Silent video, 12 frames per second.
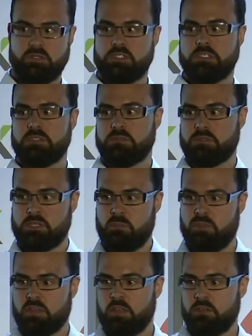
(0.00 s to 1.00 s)
This is
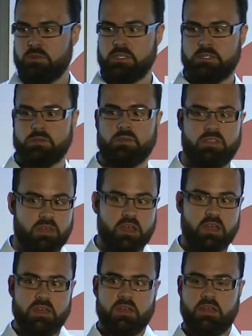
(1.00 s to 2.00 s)
something that we do with,
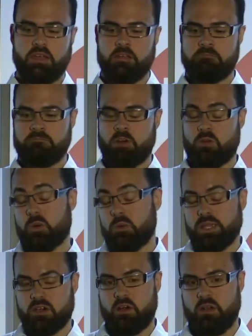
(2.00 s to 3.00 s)
or what
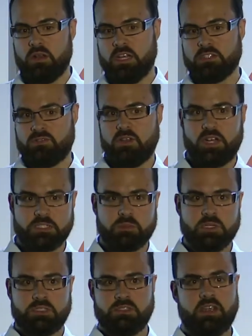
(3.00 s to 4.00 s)
we call as flight splits.